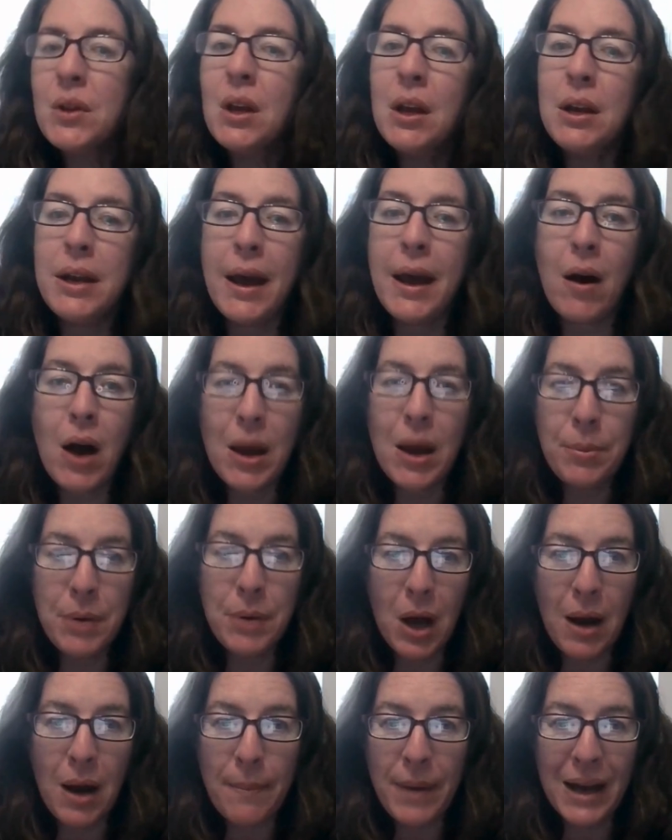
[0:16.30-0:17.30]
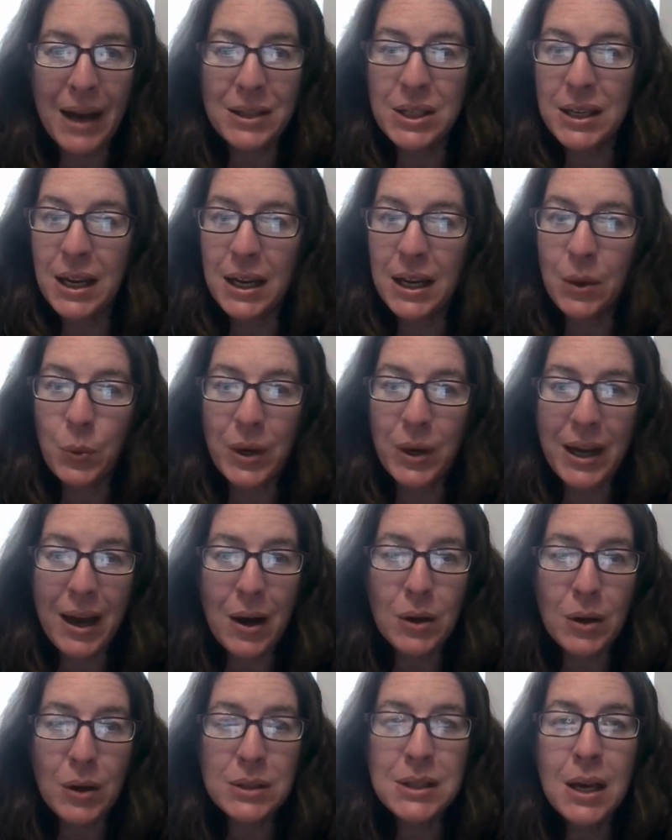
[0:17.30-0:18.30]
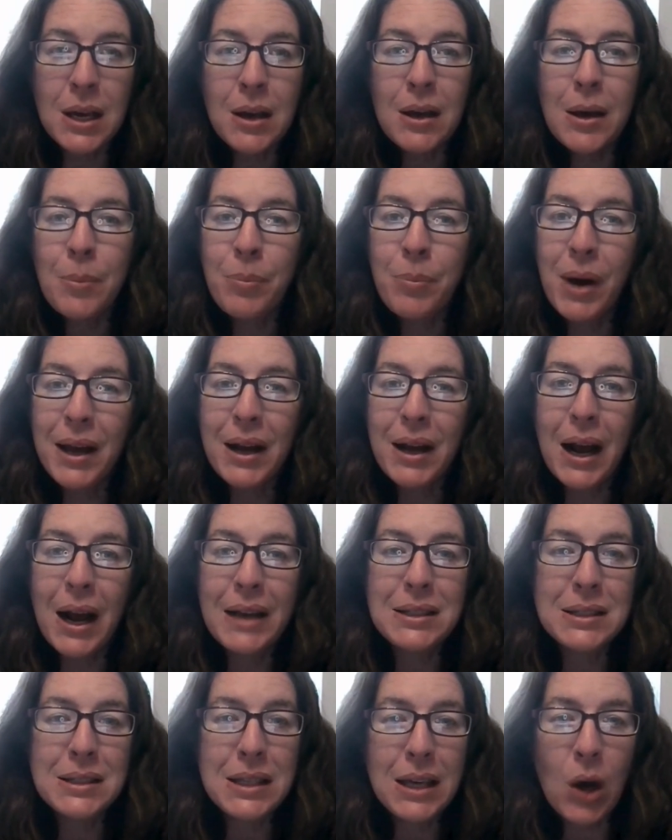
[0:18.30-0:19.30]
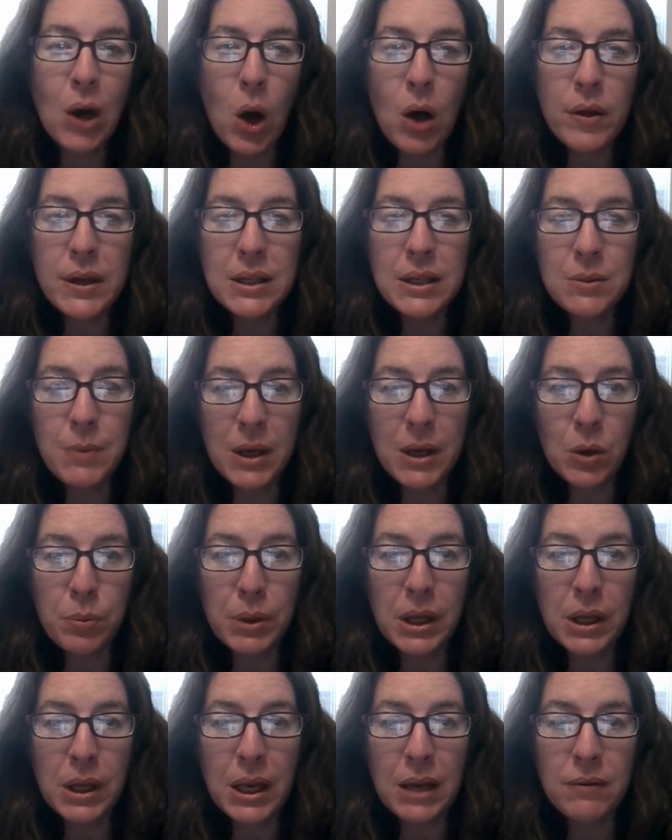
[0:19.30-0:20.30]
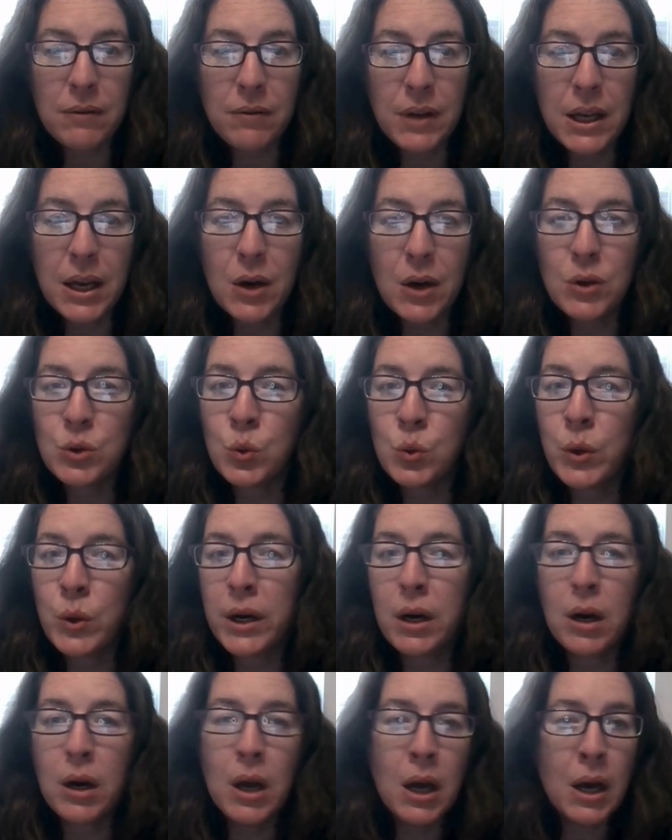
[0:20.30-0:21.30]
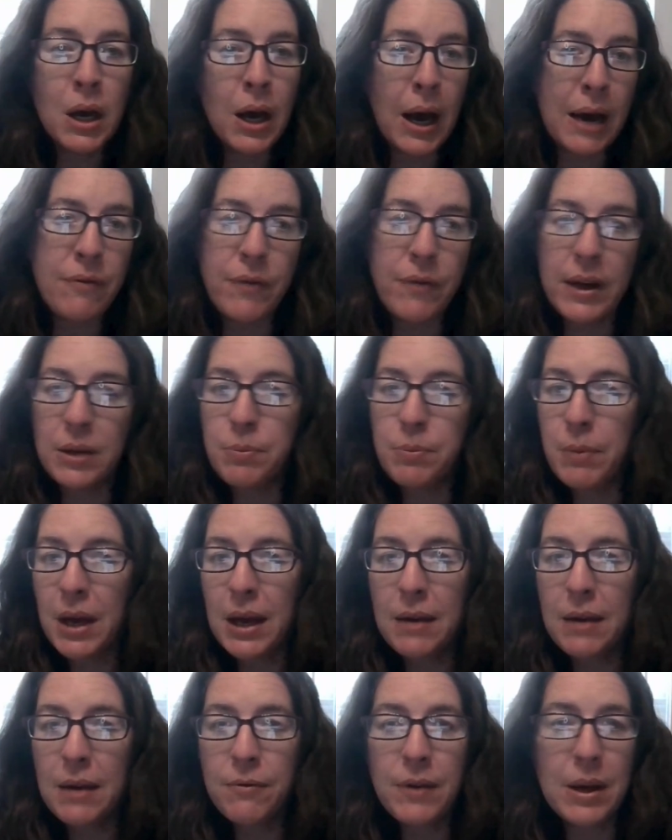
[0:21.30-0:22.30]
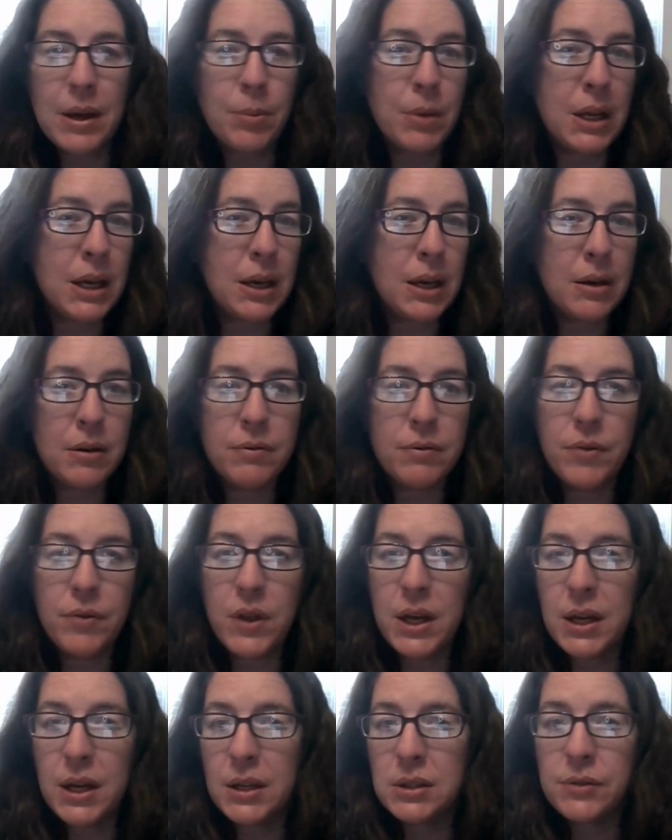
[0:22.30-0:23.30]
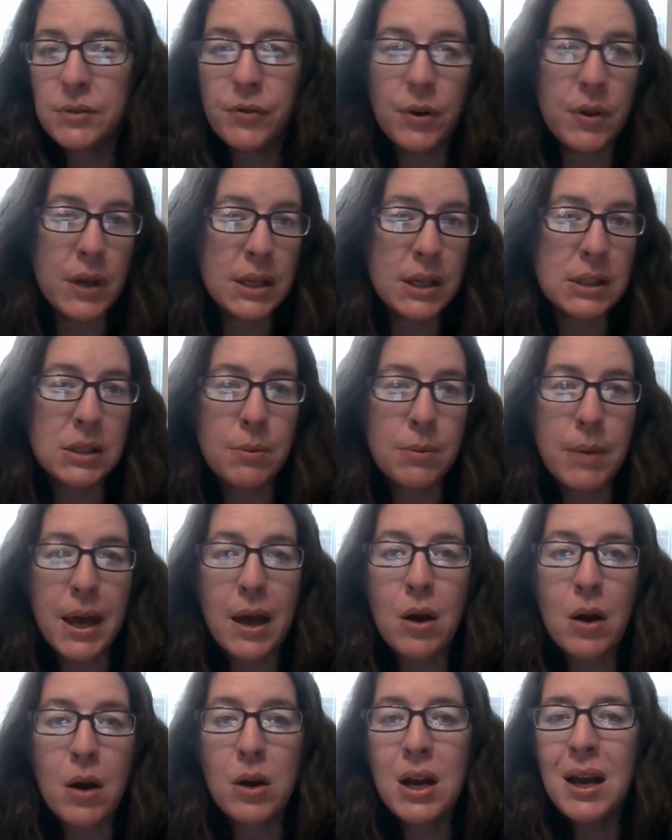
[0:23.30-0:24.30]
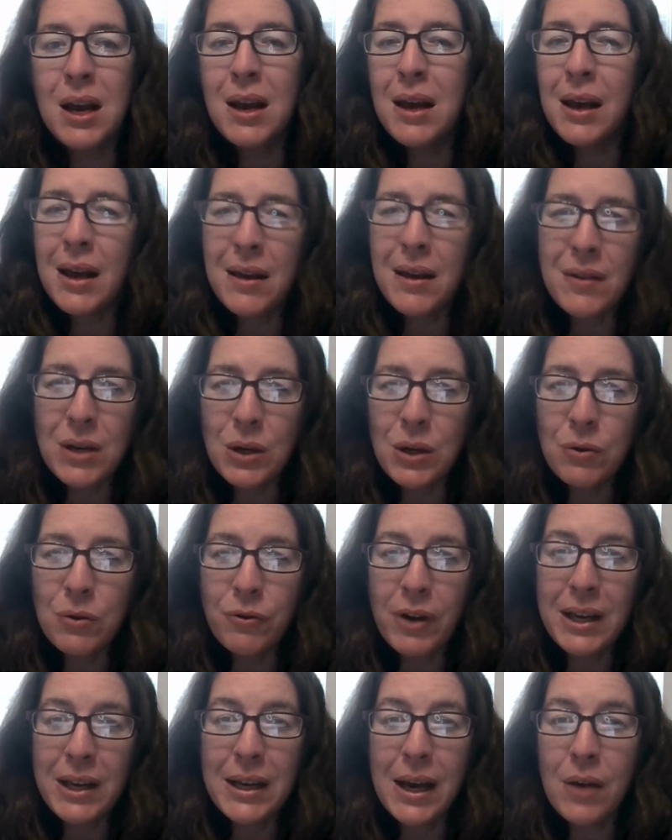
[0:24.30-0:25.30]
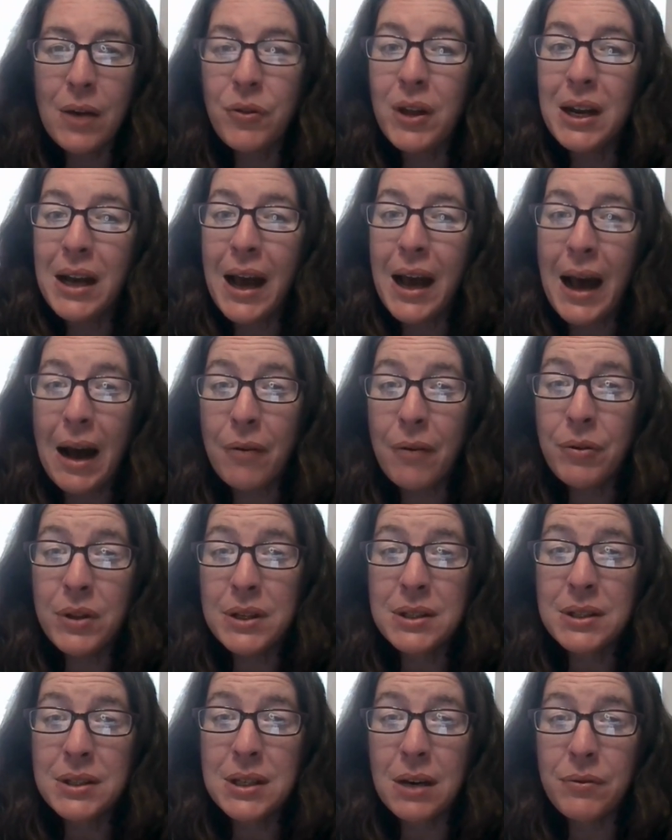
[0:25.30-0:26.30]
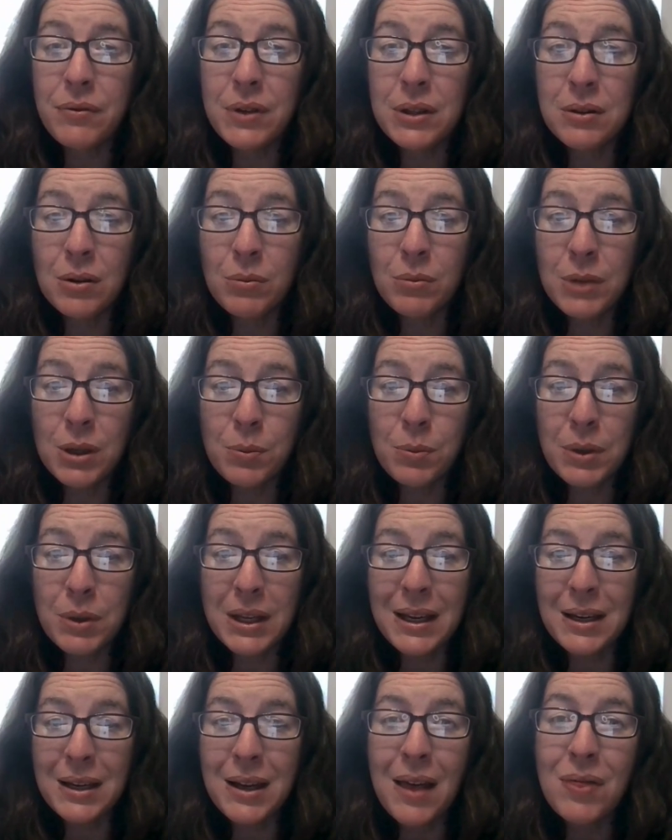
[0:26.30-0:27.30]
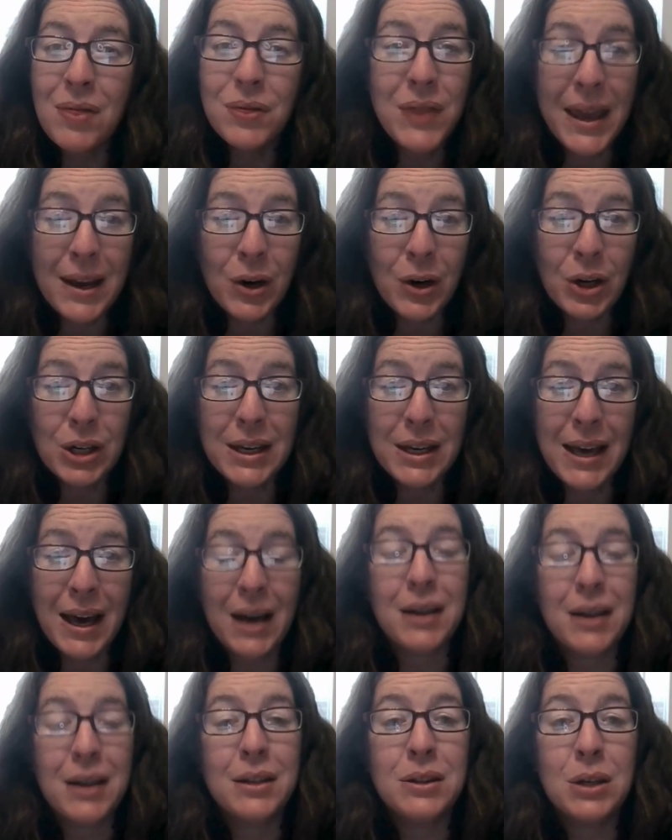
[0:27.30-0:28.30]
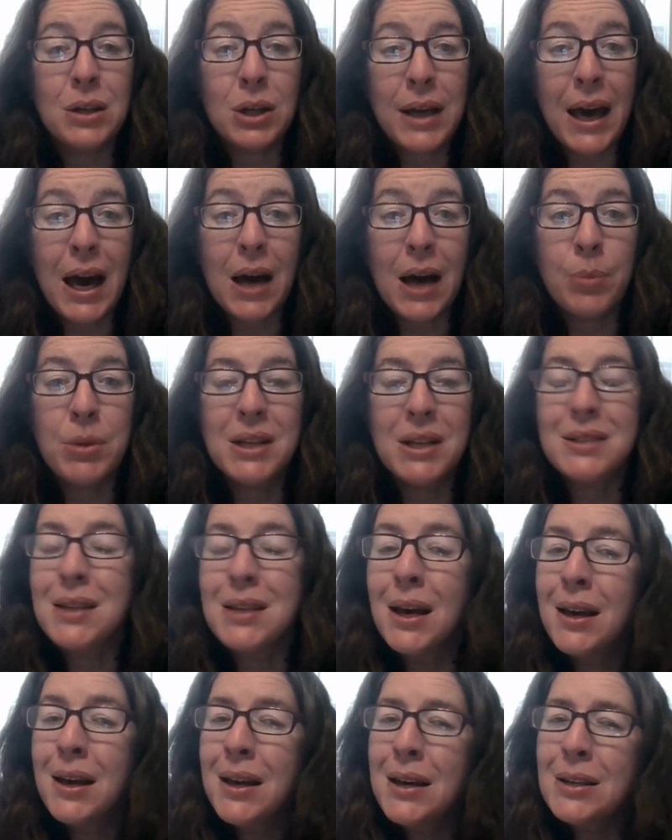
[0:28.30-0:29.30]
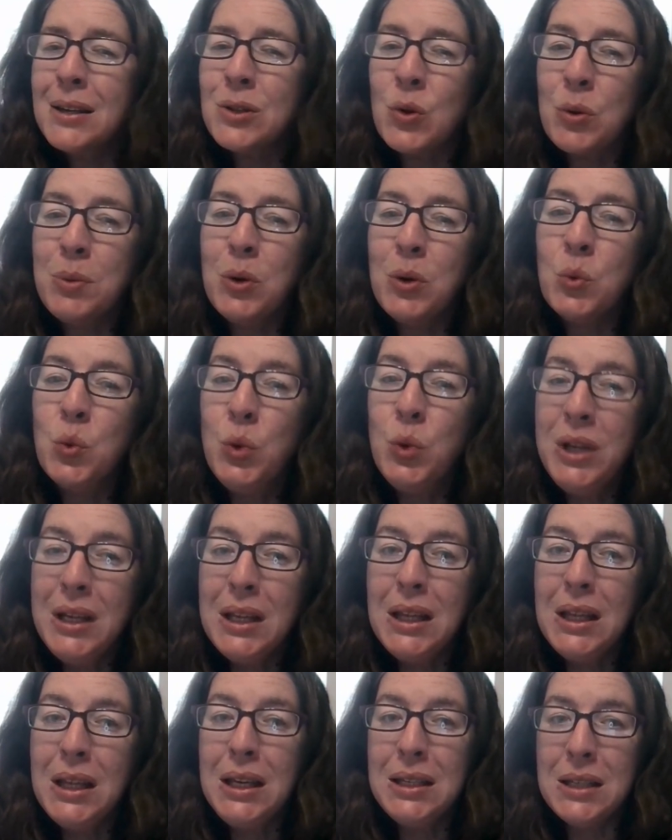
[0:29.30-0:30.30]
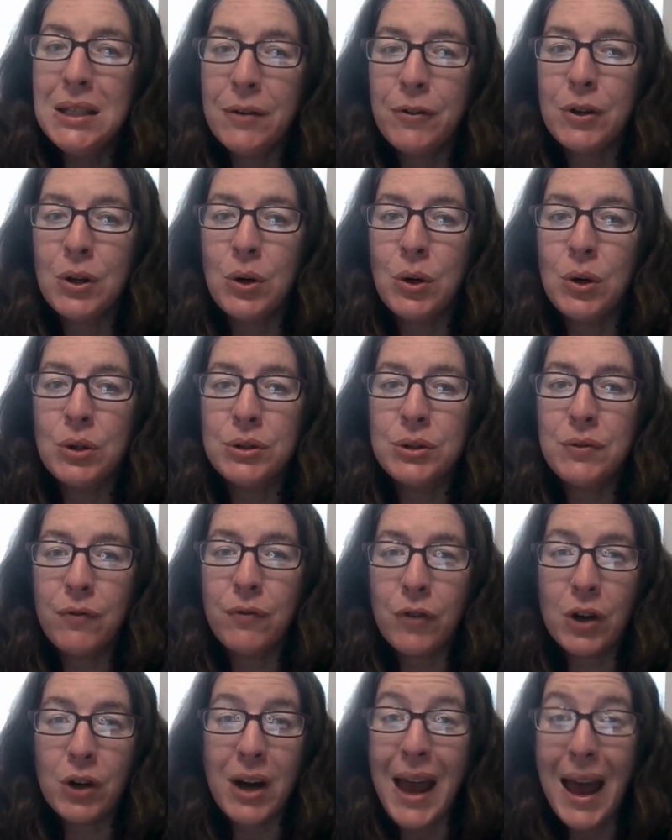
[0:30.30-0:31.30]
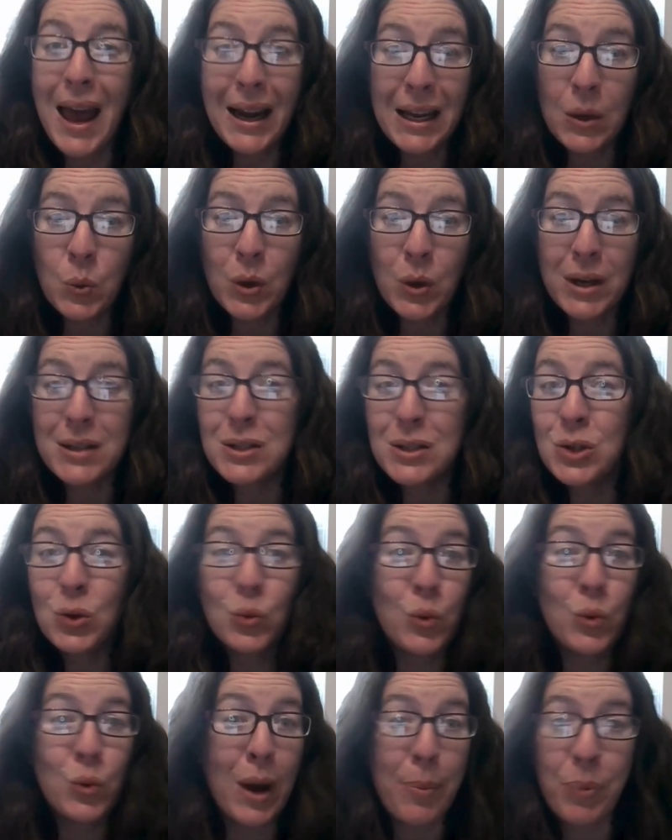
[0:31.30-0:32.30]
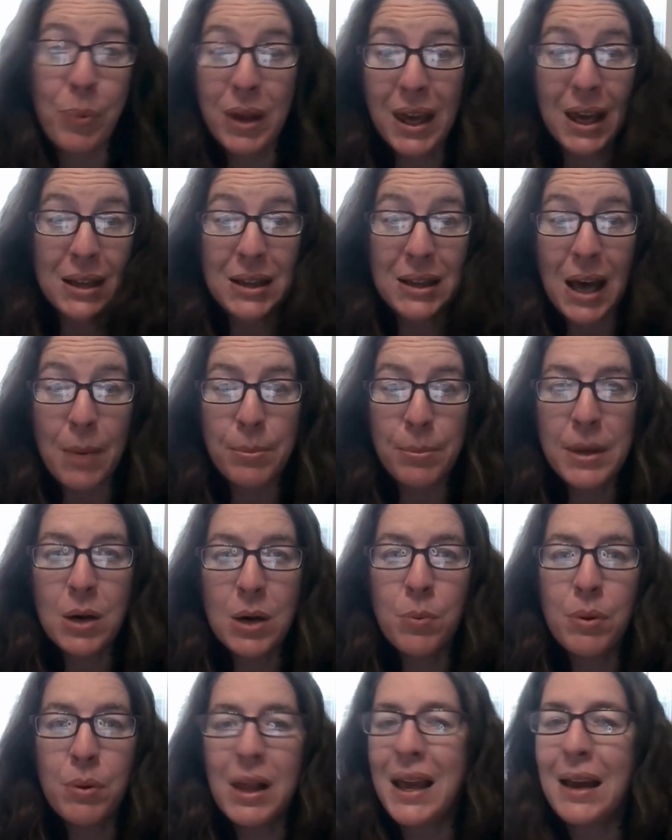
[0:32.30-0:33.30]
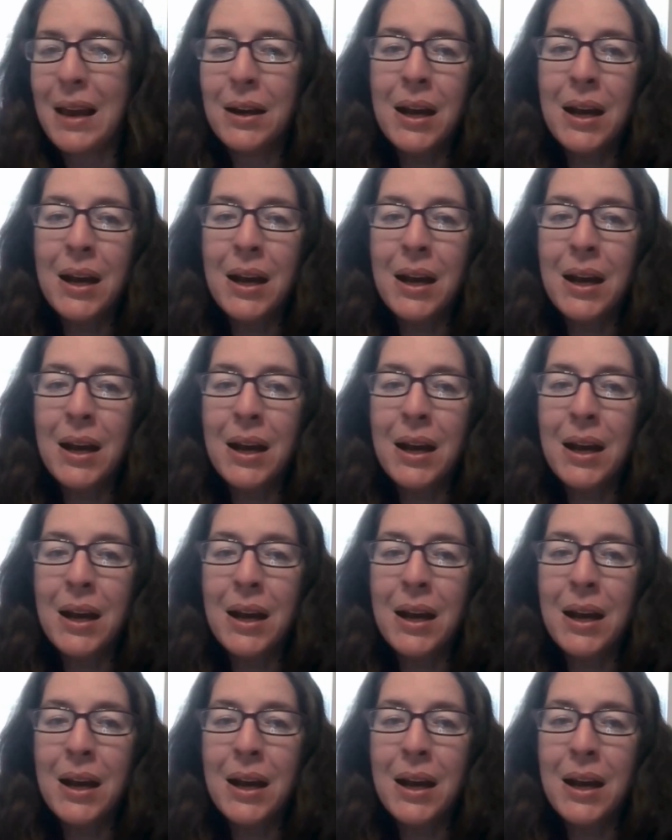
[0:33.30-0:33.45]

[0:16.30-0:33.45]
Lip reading: Now, I'm not bashing anyone else, but I see all these meal plan videos where I fed my family of this for this amount, and then you find out that half of the stuff in their meal plan they already had in their cabinets. So it'd be really difficult for anyone to replicate that meal plan.